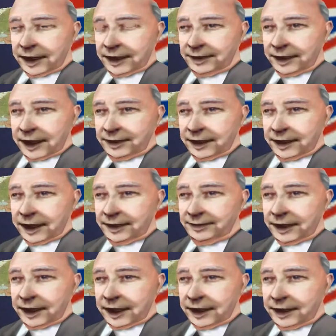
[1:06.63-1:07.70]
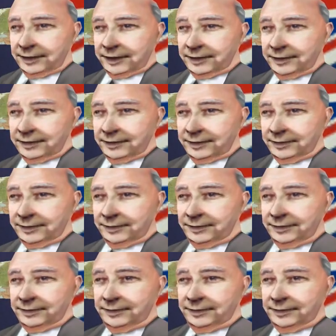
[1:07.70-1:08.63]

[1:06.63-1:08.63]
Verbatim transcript: This is getting us nowhere.